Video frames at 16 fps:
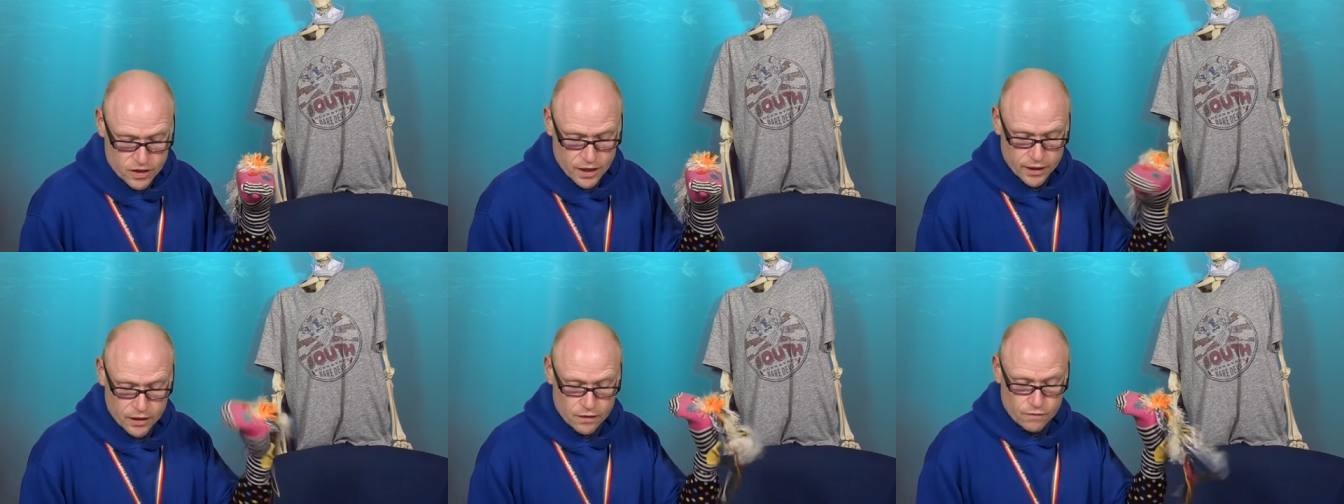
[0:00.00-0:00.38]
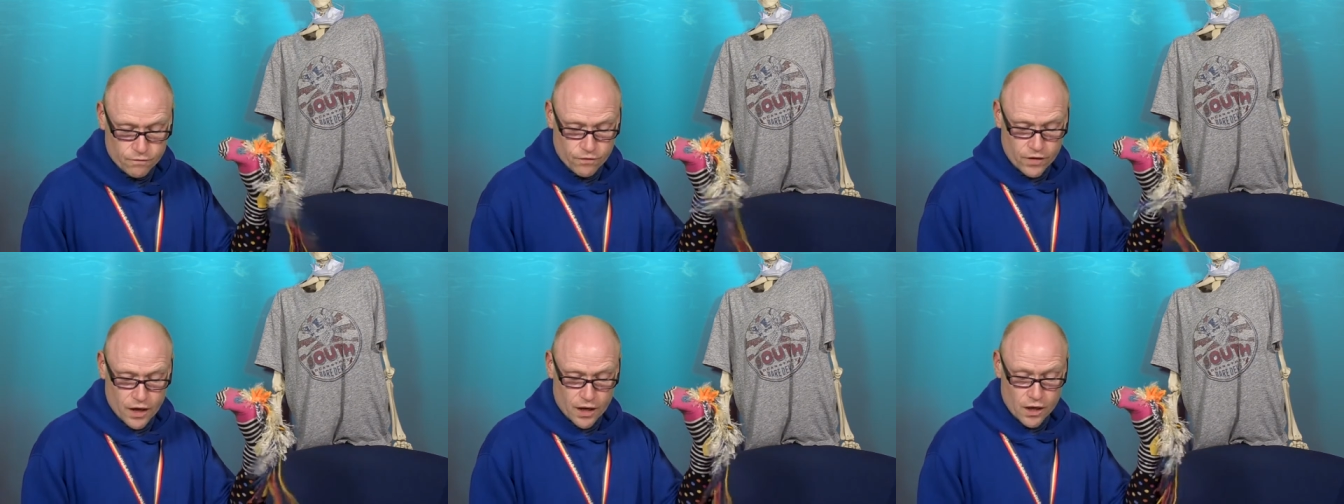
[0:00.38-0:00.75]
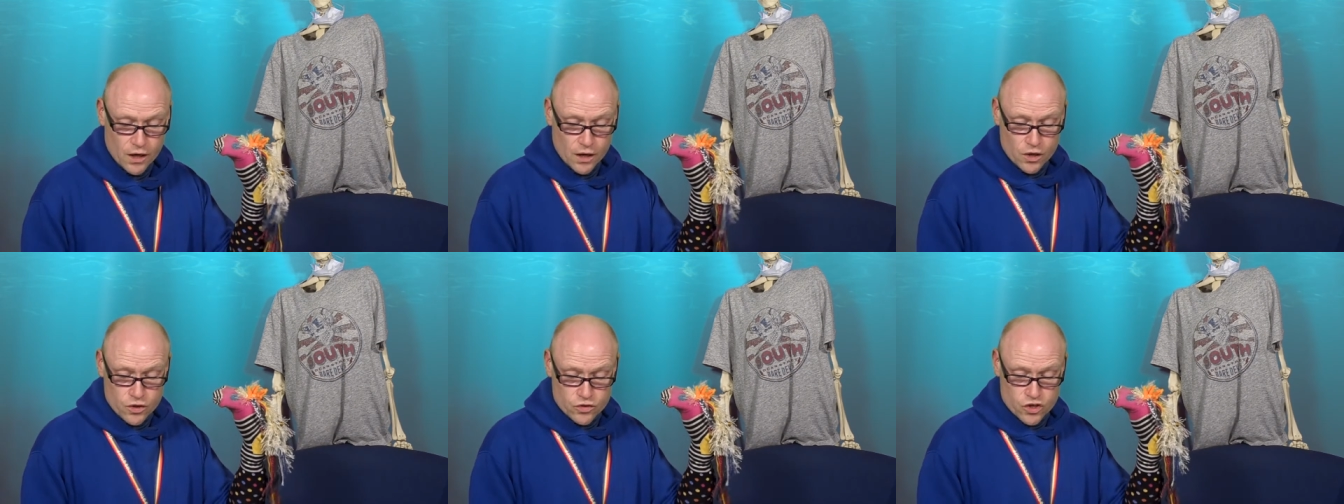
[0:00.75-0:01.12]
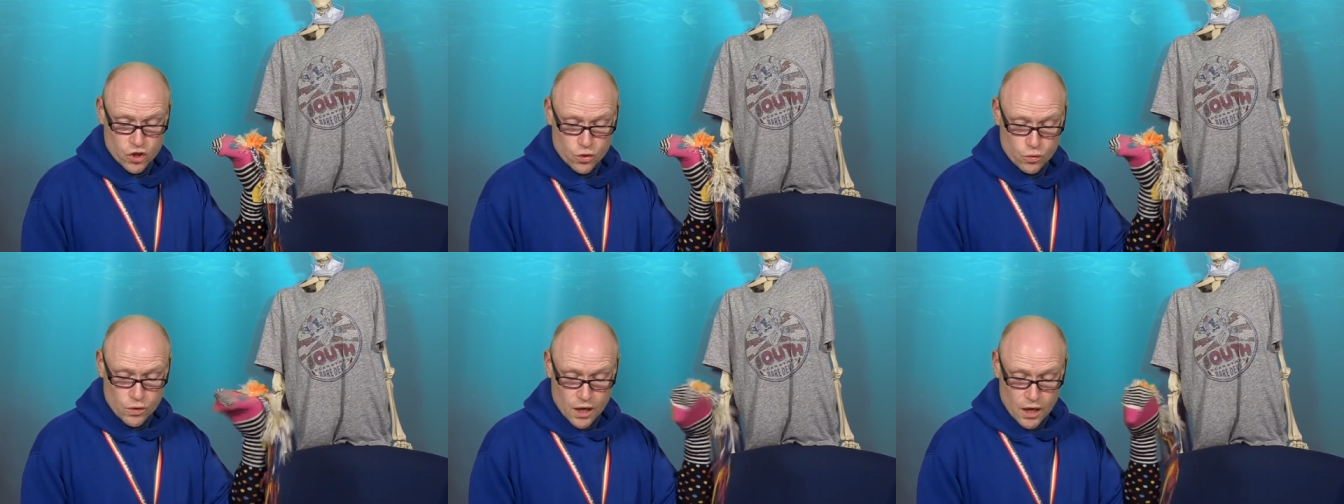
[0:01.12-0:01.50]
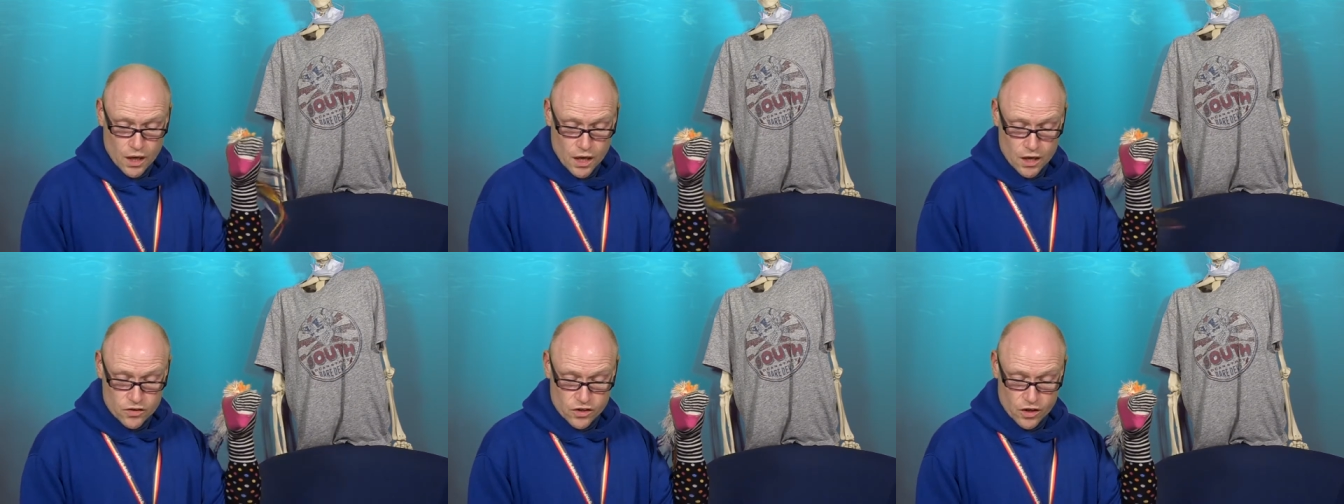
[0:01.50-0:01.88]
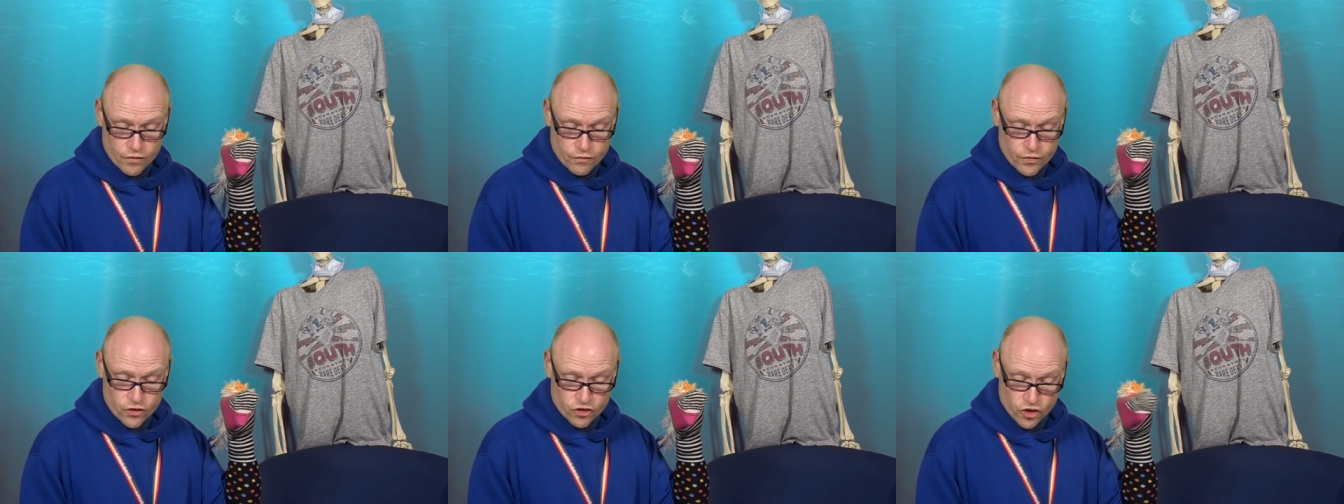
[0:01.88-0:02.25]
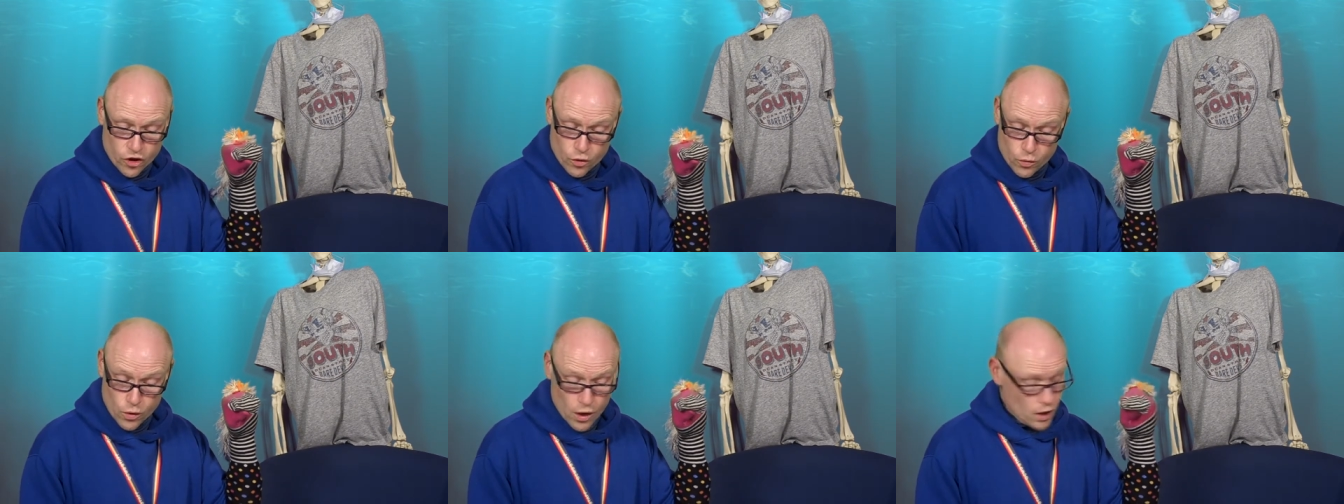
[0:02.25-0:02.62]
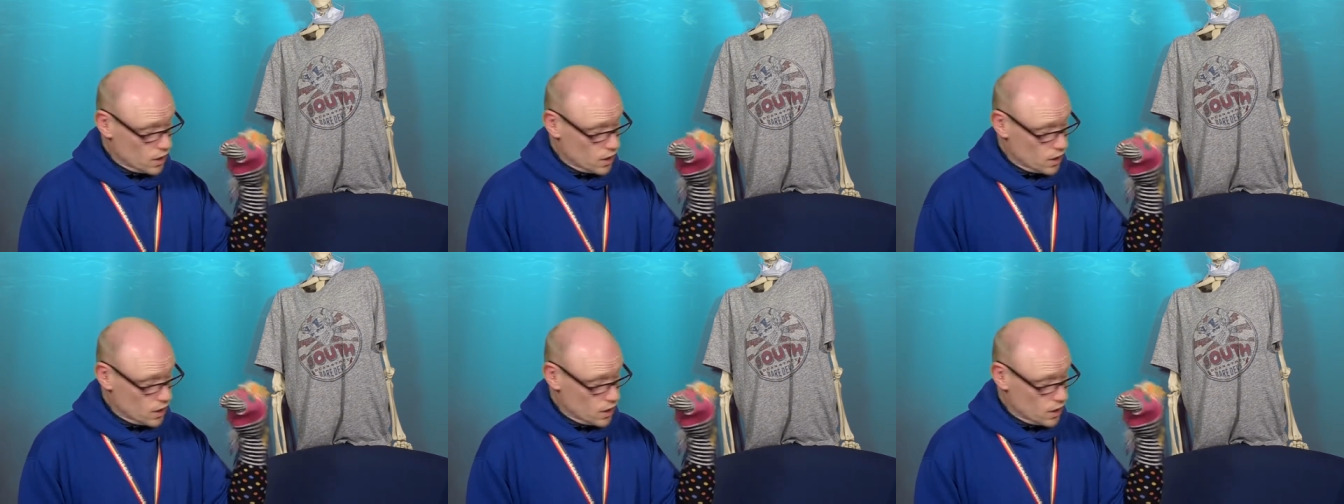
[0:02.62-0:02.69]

Leonard and Vic, two years of the show.